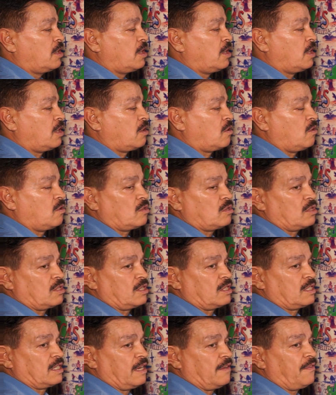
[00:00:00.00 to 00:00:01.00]
equals,
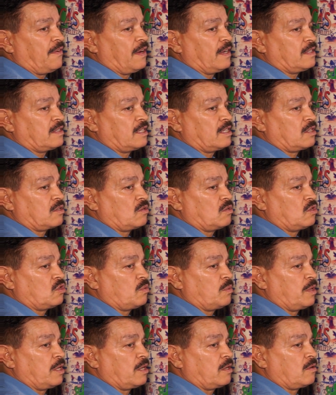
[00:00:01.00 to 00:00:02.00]
this fx is going to
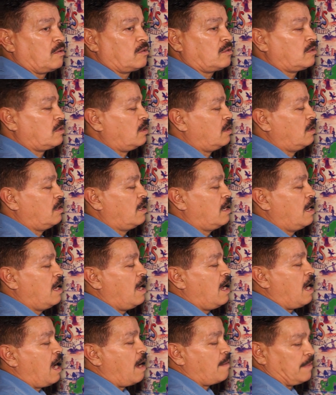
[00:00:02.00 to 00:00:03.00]
be equals,
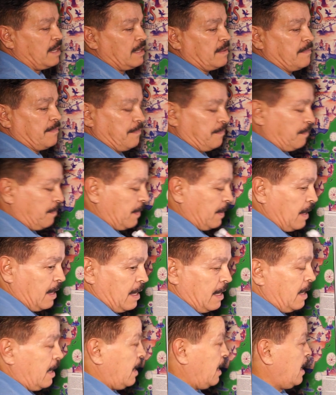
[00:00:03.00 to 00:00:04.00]
I mean,
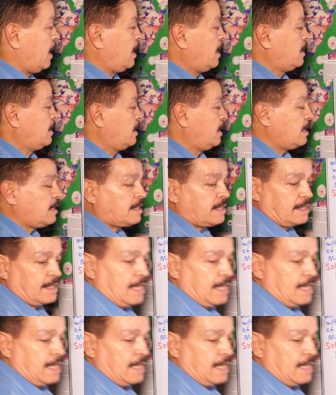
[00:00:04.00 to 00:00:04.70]
in this